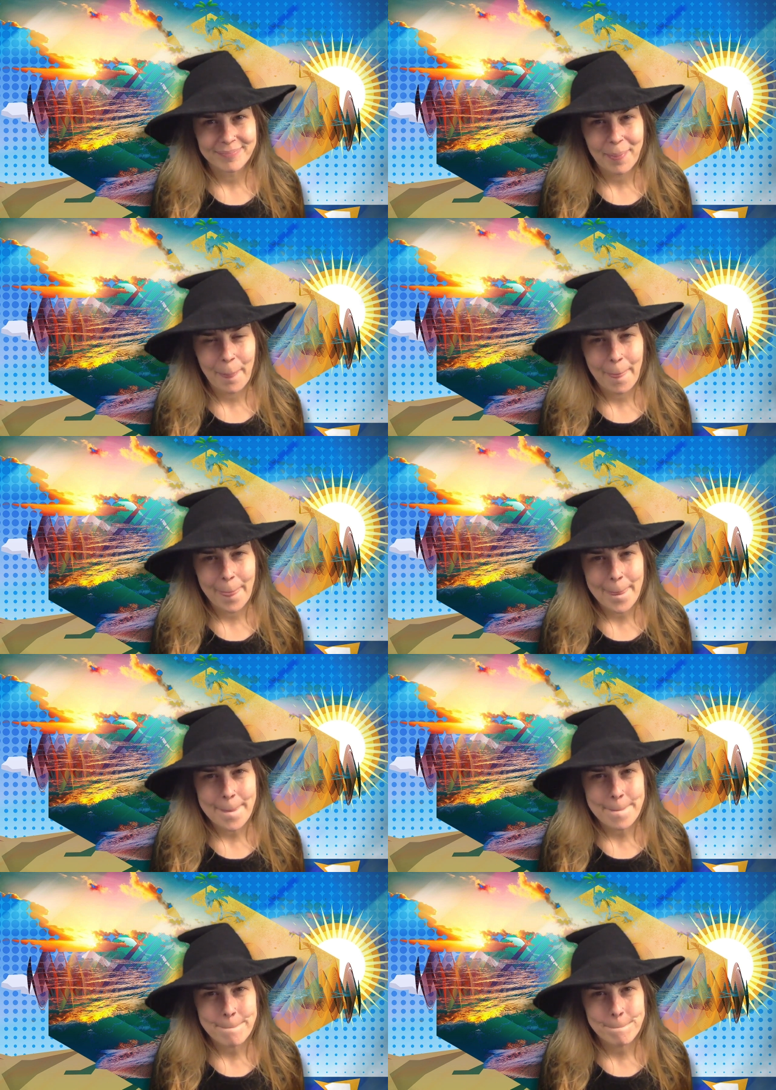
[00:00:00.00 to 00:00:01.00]

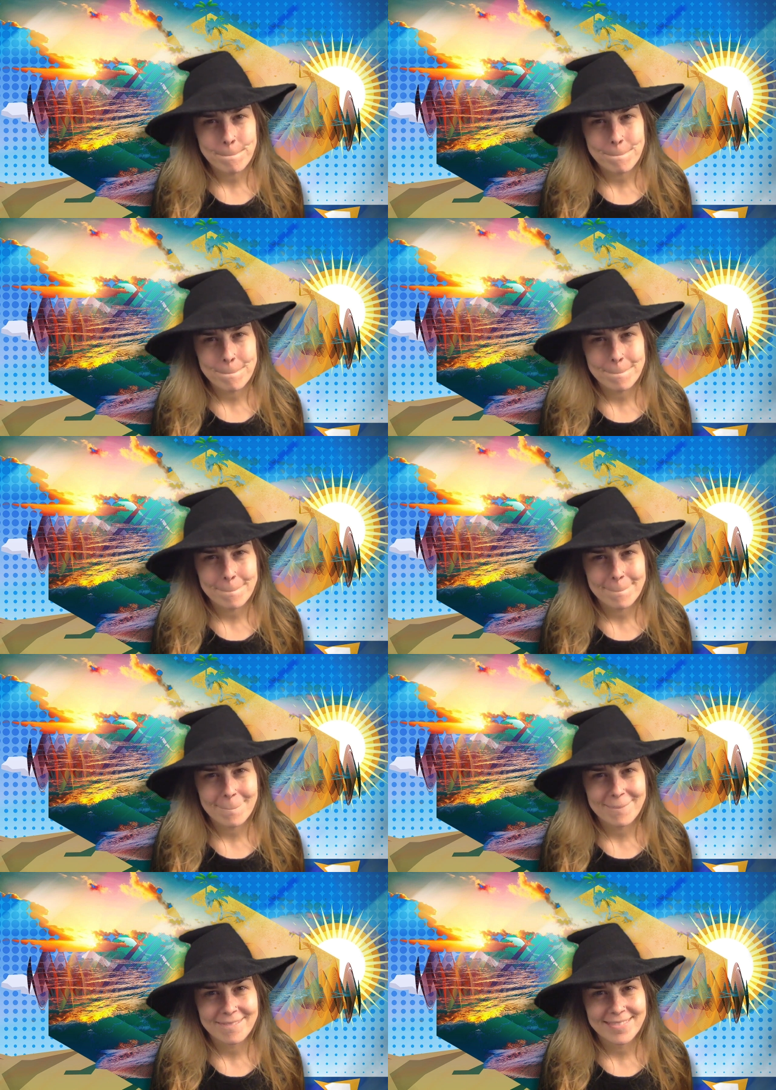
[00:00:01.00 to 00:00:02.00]

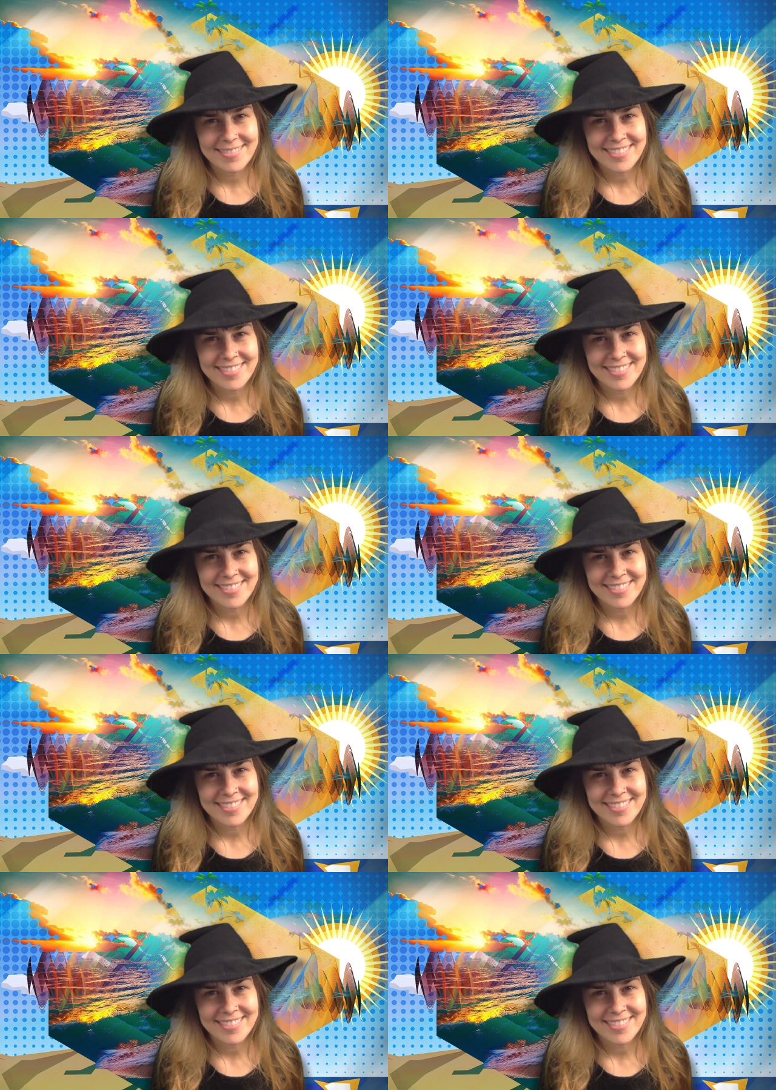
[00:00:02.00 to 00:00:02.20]
[no speech]